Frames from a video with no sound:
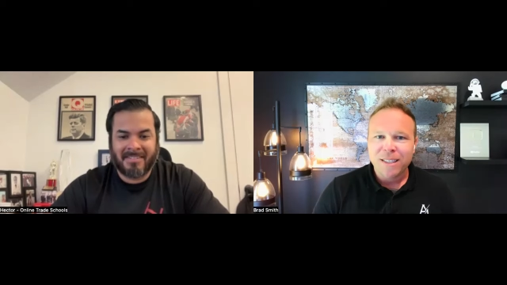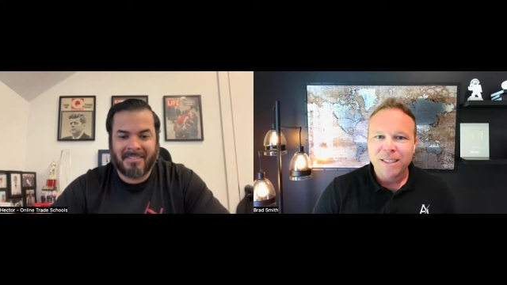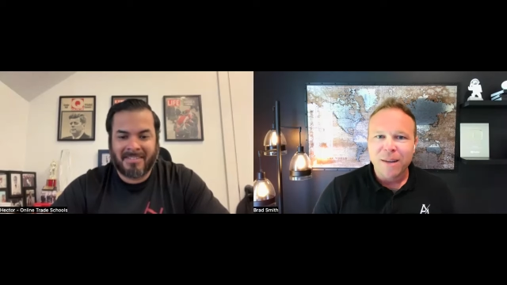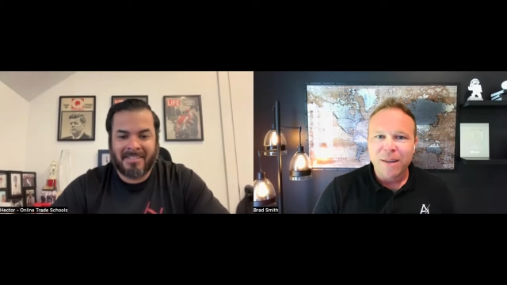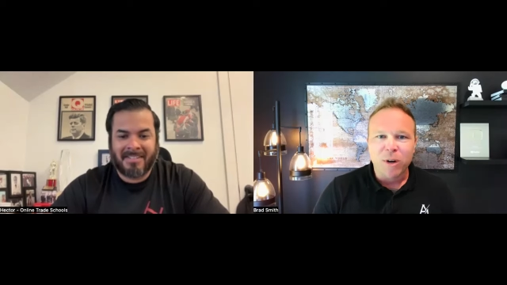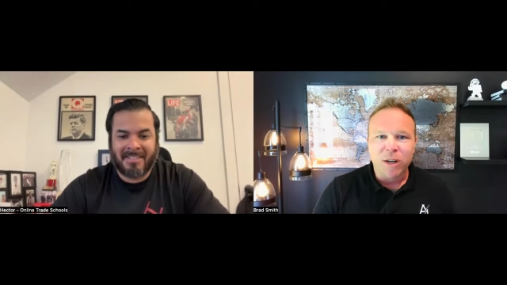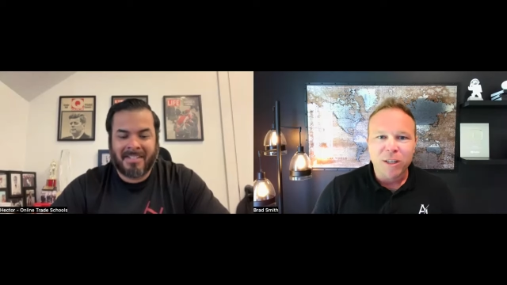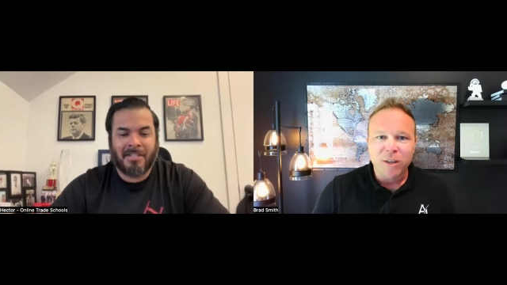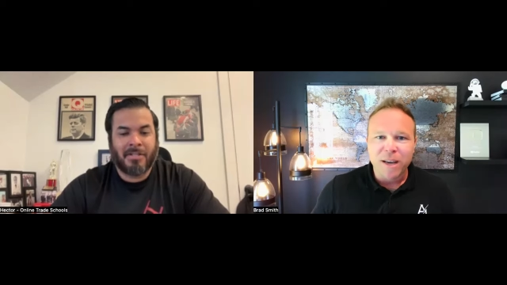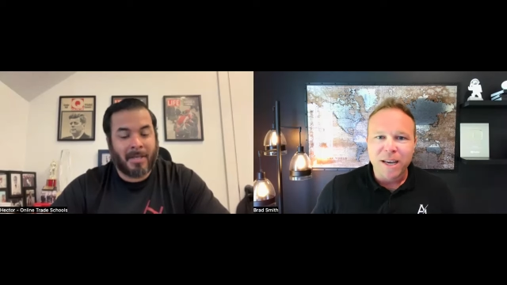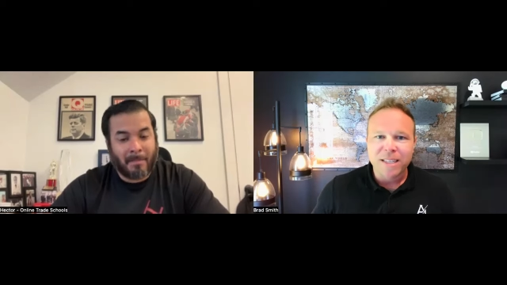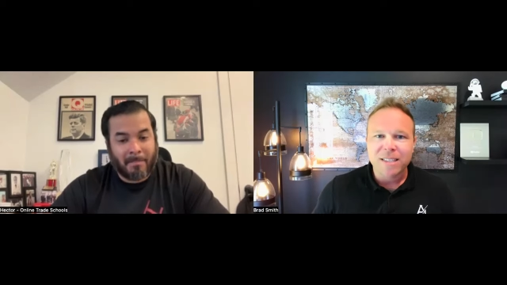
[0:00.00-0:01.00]
Speaker 1: And where are you
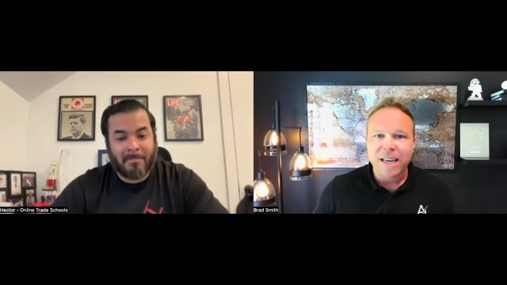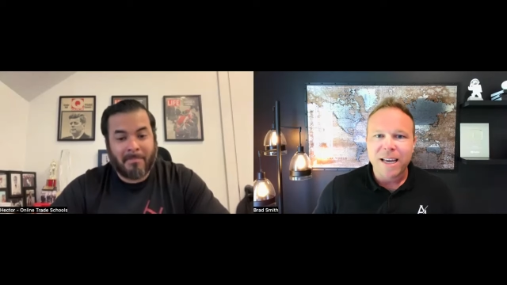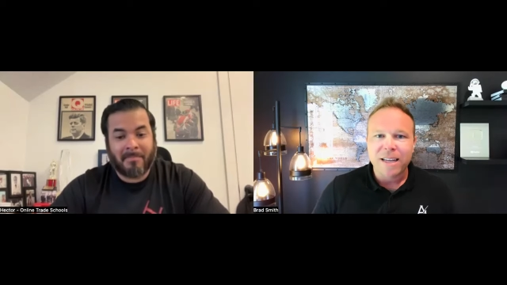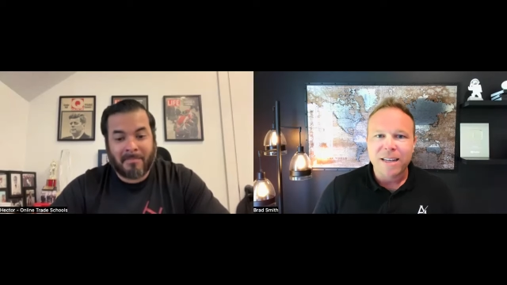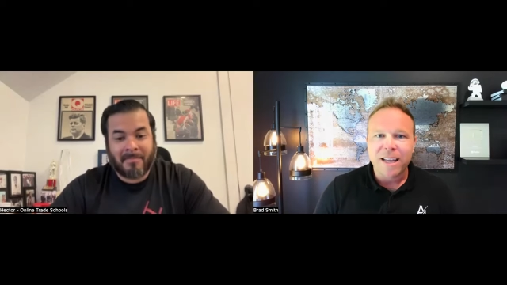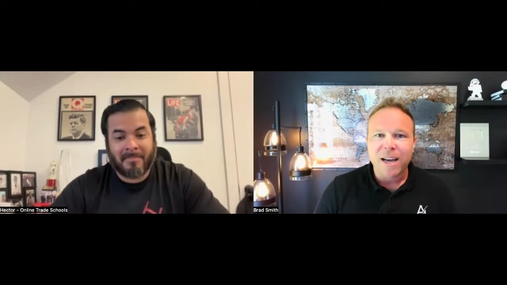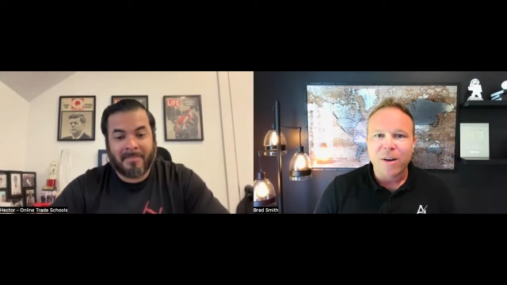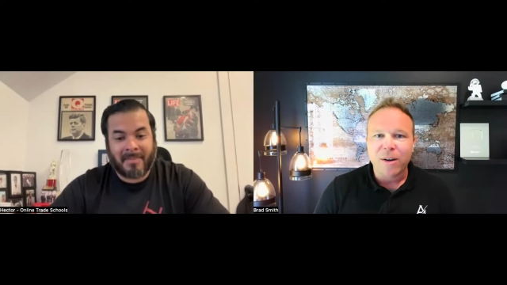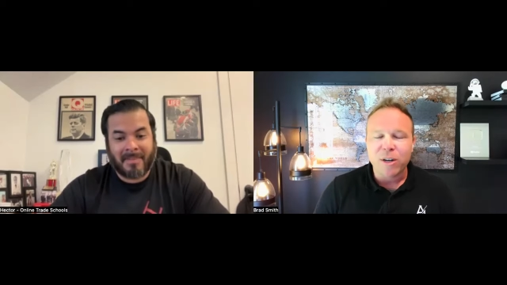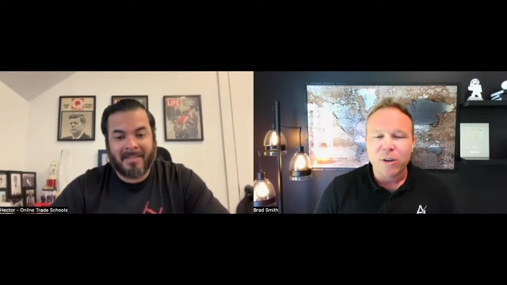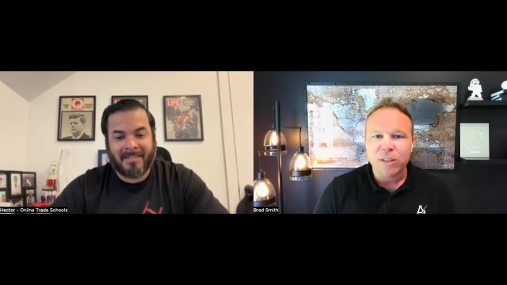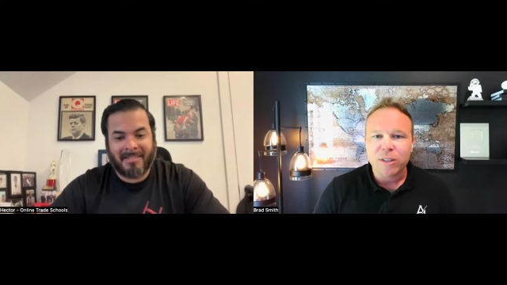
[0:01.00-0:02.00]
guys yep. at now? I
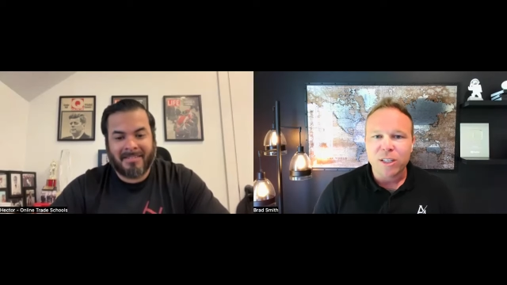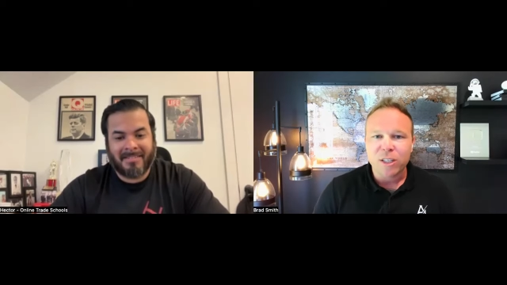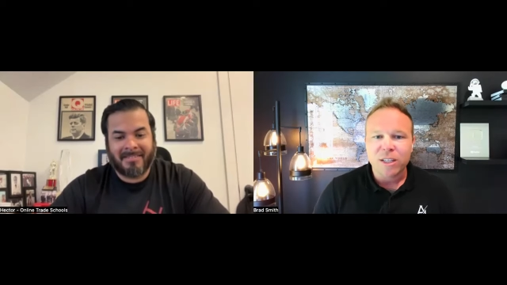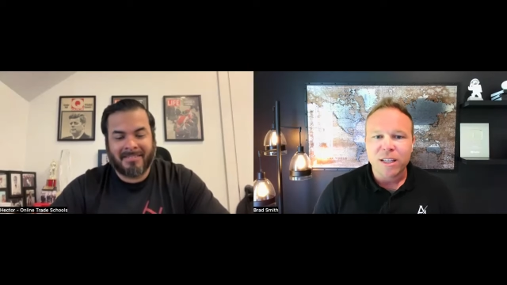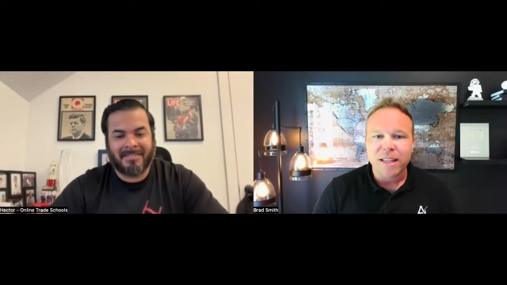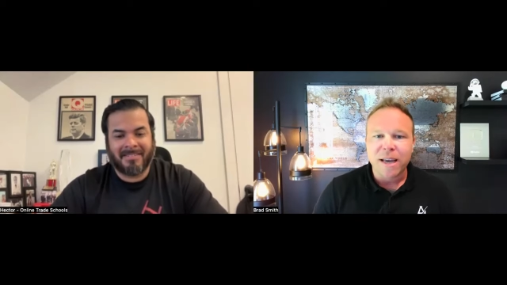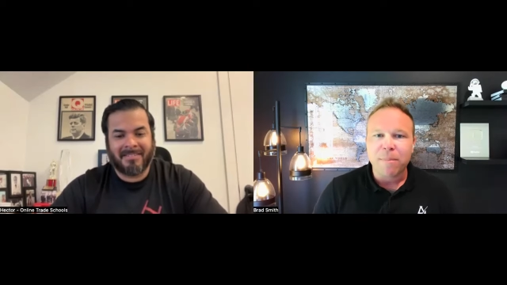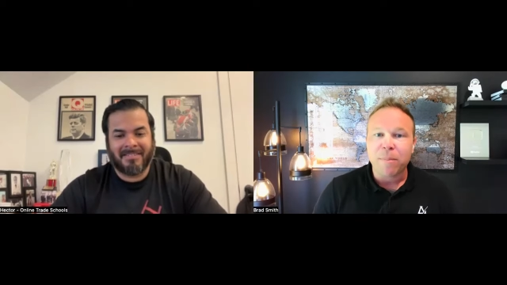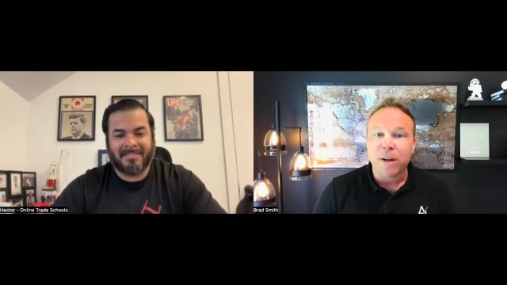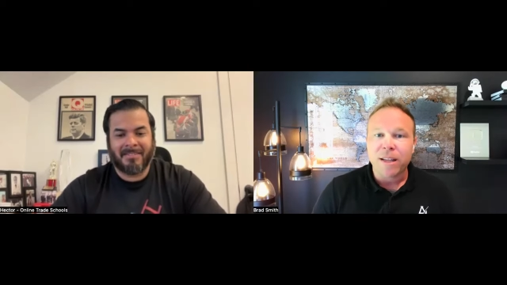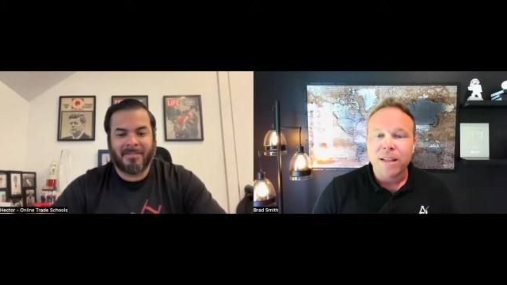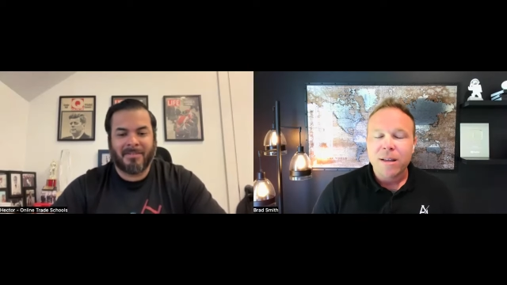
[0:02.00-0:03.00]
know you touched on that,
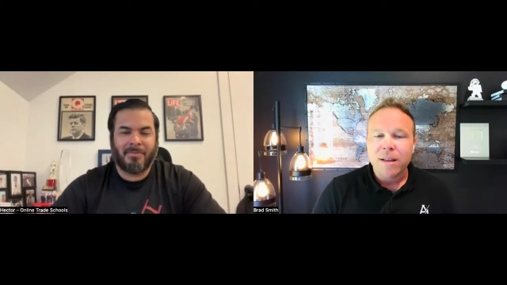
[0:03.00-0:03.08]
but